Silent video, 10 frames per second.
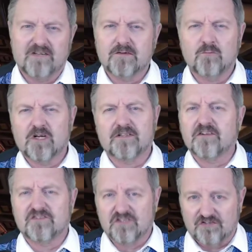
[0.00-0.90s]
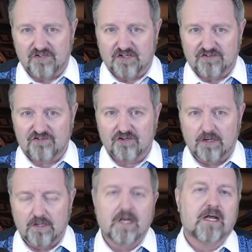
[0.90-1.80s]
even when it doesn't exist.
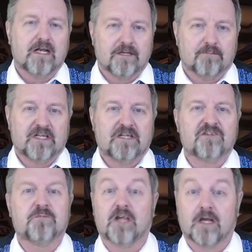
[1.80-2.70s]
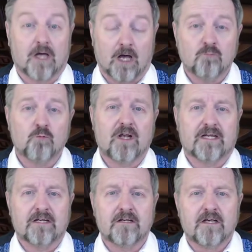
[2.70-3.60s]
It means being
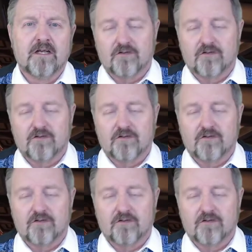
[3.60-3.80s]
unwilling